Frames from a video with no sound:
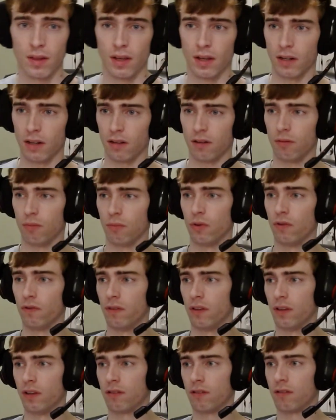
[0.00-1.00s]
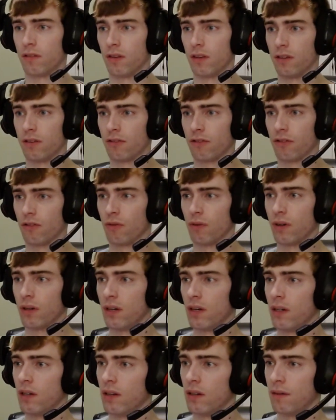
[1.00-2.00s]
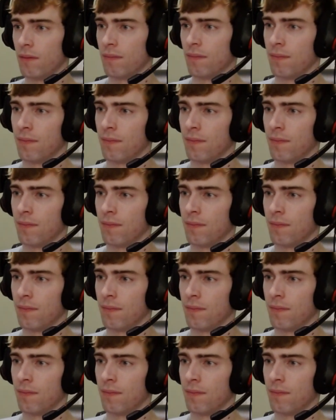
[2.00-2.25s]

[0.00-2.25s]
Need to move this to this screen.